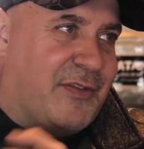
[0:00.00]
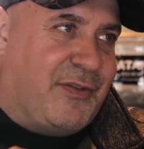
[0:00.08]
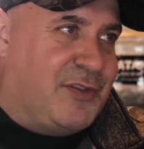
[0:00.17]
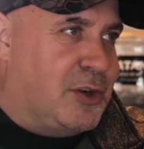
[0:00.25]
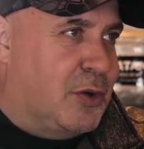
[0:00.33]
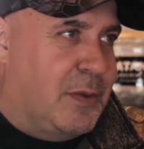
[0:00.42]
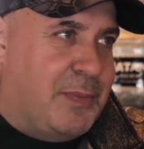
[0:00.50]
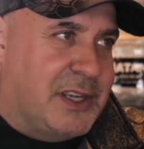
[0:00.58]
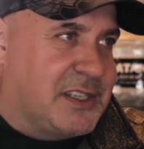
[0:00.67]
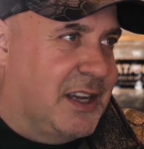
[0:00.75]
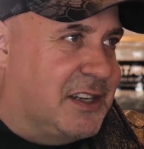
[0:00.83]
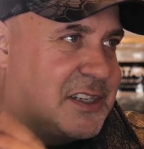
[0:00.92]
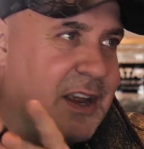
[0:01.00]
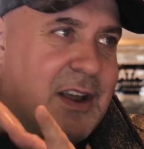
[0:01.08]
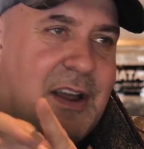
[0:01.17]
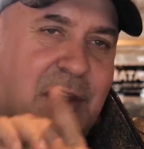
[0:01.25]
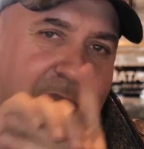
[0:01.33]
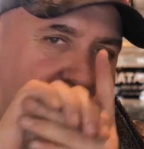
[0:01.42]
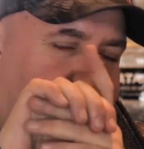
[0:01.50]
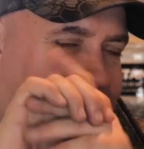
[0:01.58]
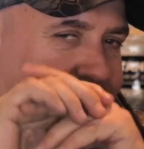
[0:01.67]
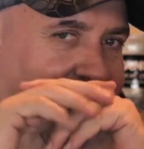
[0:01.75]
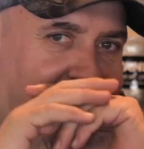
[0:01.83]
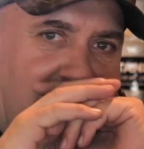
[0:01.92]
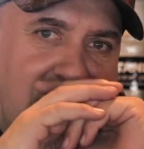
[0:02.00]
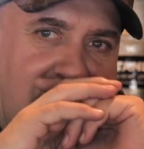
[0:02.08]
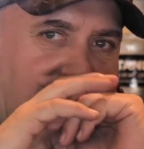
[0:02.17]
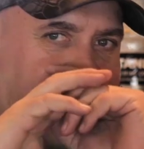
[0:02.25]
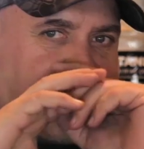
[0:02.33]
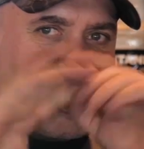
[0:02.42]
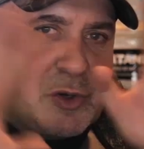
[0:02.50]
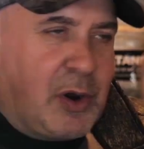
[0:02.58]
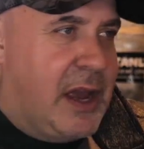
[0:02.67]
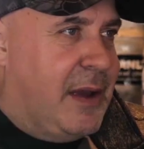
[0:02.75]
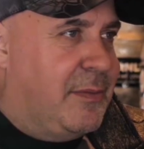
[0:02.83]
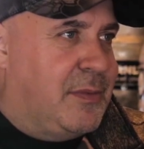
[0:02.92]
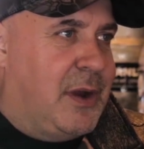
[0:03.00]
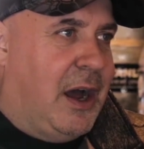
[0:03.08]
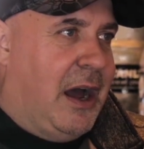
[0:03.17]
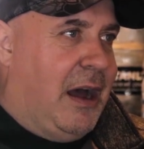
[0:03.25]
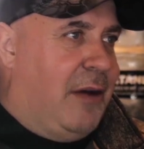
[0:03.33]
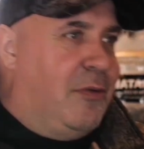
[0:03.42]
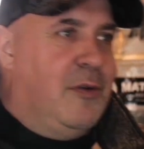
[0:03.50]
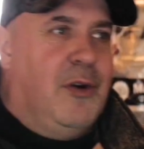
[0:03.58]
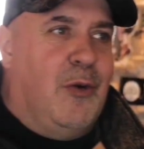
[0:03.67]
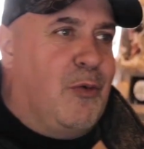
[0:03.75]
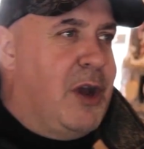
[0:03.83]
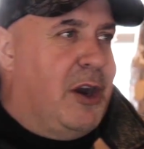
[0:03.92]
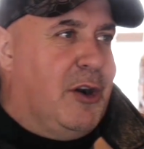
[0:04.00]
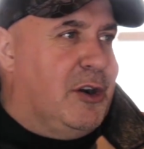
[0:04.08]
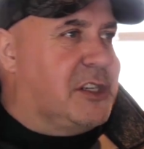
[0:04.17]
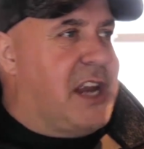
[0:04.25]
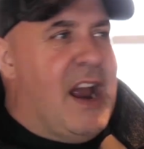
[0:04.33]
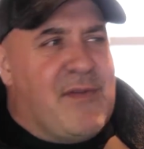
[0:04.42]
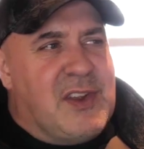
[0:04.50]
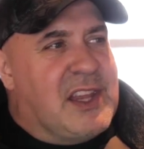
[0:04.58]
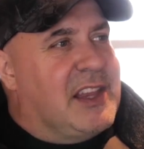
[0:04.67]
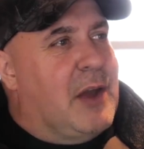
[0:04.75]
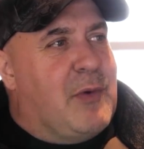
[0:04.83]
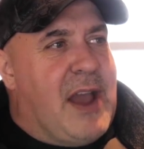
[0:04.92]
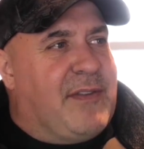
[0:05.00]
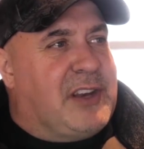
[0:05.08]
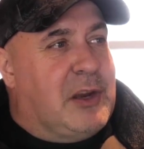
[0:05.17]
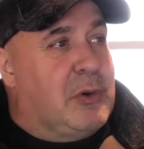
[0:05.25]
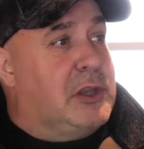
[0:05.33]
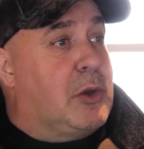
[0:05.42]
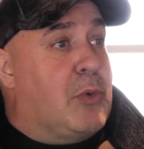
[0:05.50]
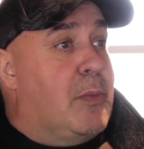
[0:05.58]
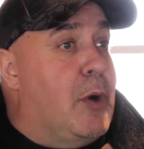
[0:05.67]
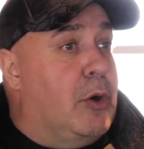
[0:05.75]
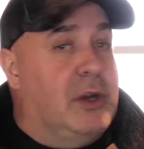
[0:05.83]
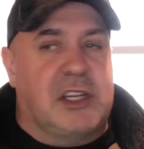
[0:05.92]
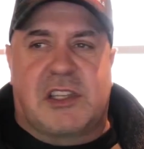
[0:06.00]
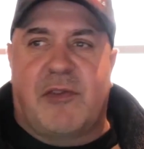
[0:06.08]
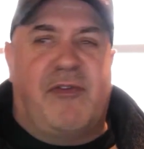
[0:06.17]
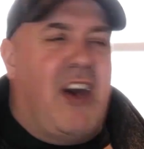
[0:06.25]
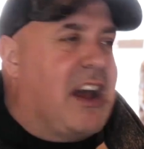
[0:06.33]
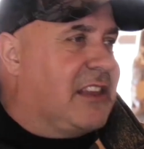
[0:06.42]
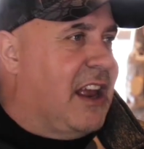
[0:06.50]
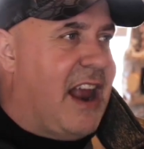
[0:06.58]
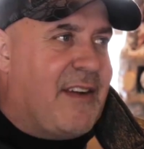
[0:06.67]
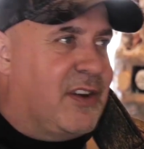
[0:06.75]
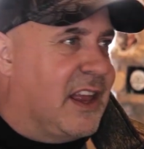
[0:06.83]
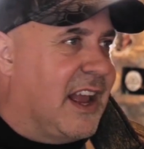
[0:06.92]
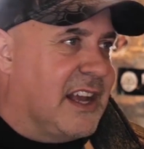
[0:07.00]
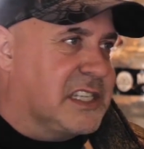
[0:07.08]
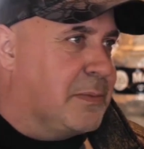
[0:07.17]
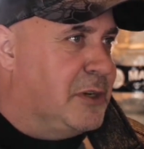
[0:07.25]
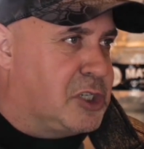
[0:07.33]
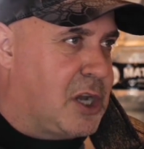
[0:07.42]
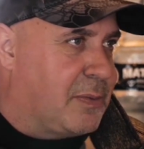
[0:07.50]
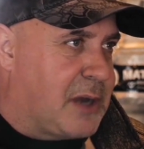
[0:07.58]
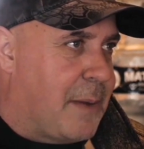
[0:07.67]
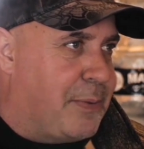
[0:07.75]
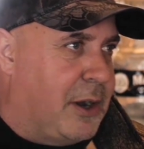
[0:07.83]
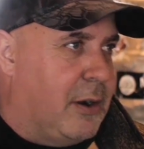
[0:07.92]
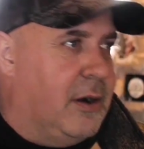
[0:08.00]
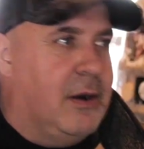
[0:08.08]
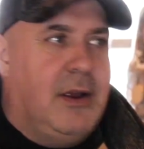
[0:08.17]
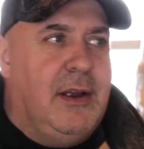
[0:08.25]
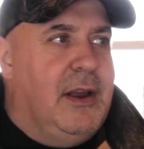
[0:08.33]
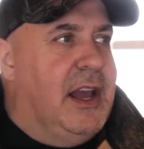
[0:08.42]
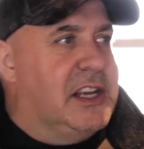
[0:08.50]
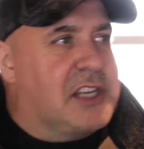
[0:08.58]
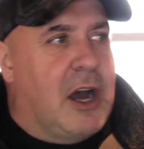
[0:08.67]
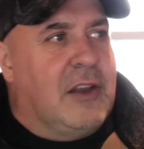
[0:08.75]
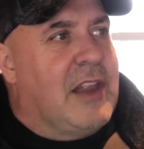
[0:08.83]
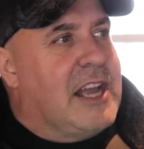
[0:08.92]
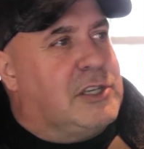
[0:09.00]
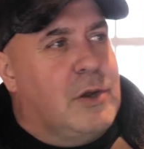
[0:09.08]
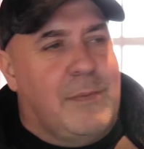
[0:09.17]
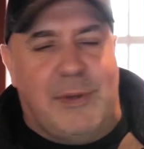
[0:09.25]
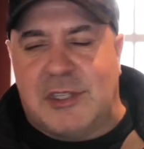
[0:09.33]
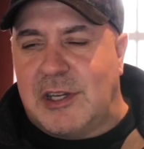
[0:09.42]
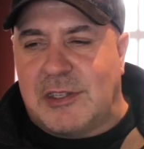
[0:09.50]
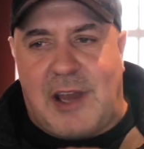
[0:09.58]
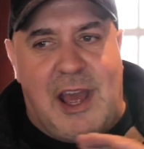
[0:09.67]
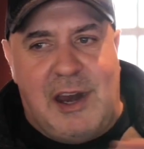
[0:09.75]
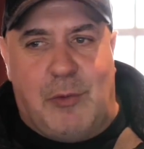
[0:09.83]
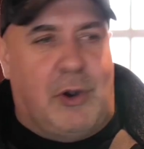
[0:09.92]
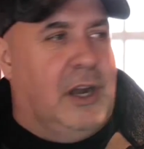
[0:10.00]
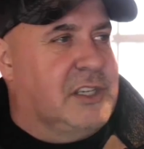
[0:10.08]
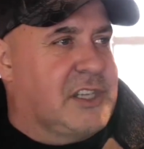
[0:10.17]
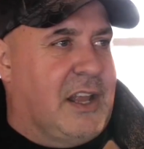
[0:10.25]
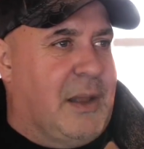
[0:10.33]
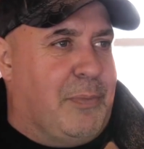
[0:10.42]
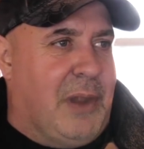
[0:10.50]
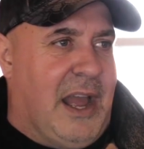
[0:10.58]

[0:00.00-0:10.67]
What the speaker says: of doing business, the extreme winters, everything that we have to do with the remoteness, the fact that everything has to be shipped up here. It's unlike doing business anywhere else on the